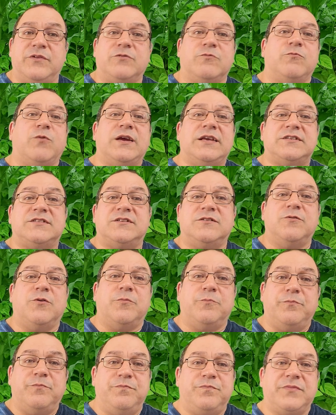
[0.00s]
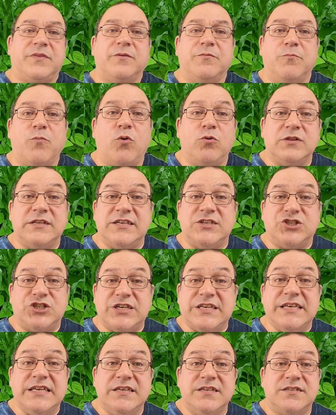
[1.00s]
waste moldy
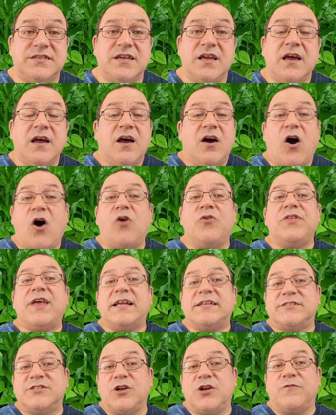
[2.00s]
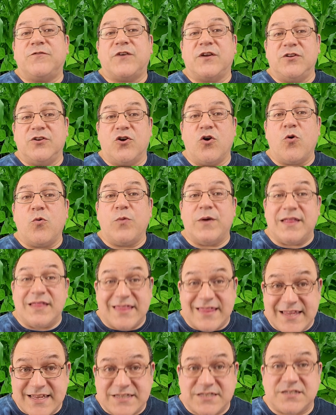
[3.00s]
cheese. All that stuff can go
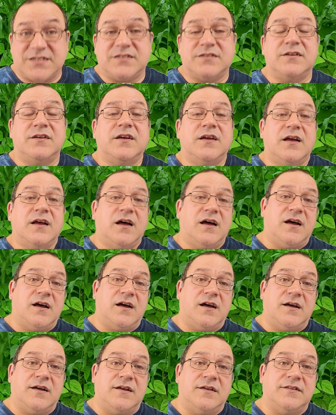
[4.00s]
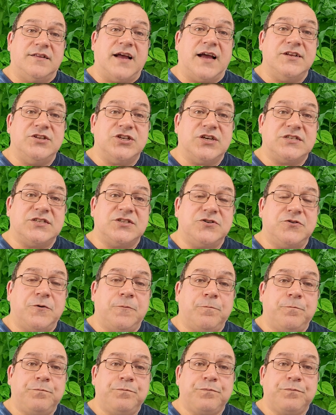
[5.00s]
in this digester.